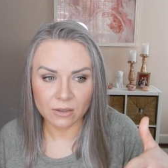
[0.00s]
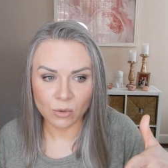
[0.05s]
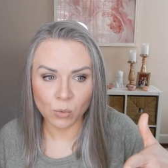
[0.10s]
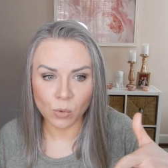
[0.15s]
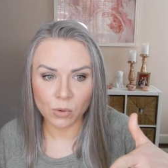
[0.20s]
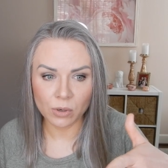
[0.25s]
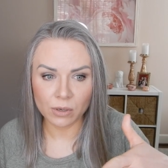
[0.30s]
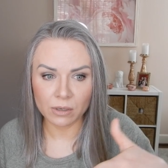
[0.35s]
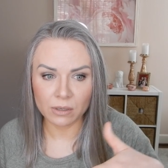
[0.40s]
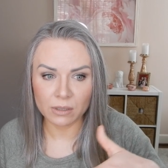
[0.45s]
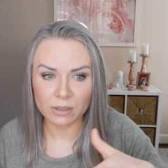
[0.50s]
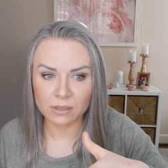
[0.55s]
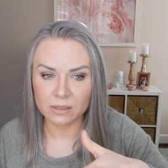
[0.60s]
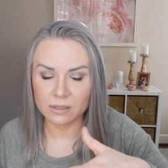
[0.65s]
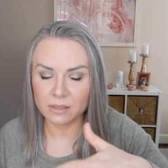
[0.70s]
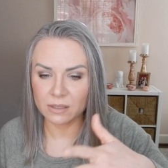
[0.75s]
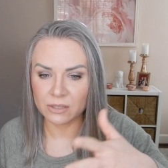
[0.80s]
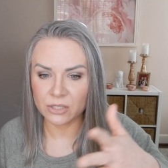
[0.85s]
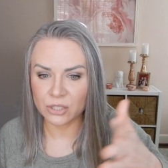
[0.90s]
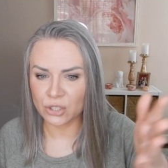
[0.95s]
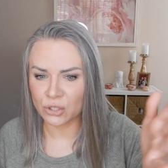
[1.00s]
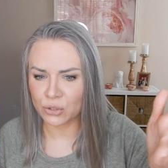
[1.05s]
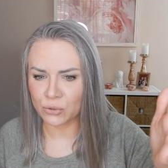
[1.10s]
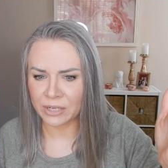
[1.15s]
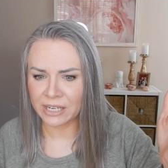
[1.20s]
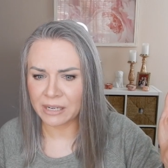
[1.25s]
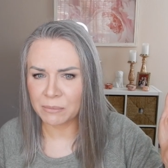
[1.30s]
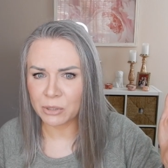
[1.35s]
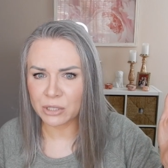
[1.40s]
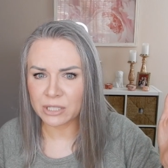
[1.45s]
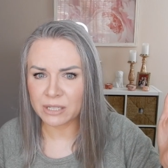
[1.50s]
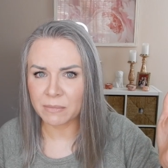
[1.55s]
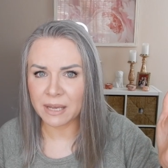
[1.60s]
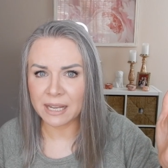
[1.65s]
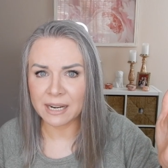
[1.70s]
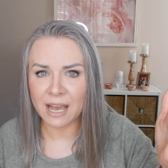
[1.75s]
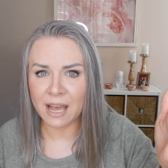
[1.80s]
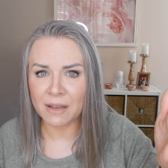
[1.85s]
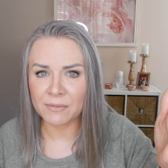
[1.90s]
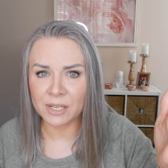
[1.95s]
or a stream or
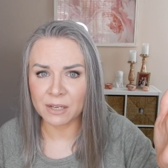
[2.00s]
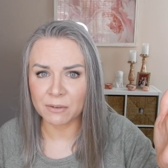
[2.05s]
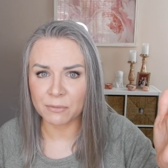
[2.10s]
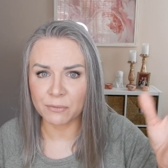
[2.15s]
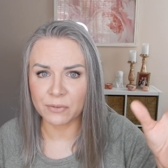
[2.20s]
something and having a